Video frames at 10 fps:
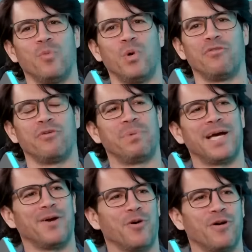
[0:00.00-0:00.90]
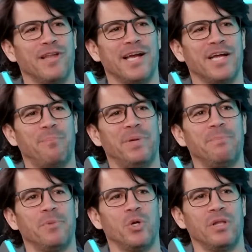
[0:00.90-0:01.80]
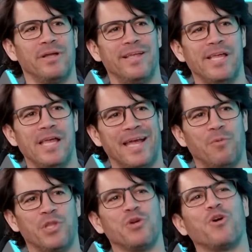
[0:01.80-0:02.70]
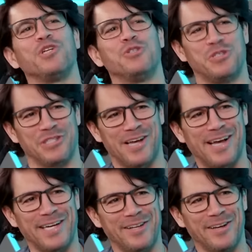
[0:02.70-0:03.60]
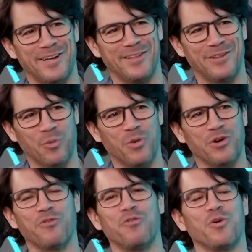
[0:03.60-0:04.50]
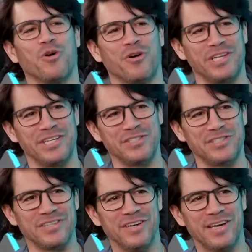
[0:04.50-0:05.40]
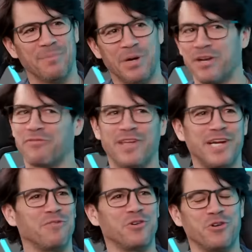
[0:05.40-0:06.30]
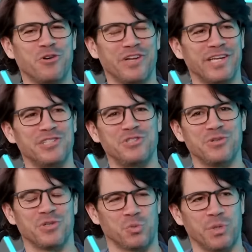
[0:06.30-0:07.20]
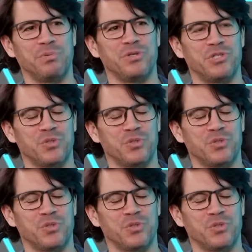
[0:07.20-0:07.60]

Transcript: Wealth and power are like a pit bull. And when they're on your side, they're wonderful guardians. But if they ever turn against you, they'll rip you to